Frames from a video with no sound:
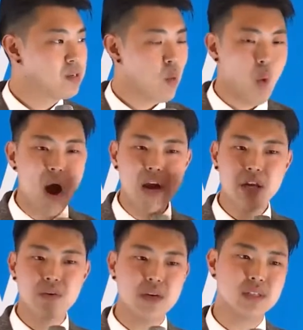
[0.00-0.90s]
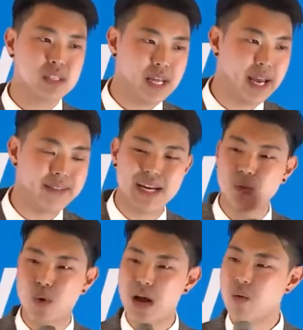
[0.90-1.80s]
Why are you here today? And
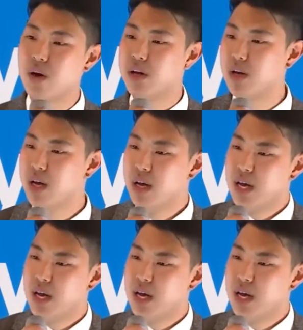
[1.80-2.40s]
that's what I want to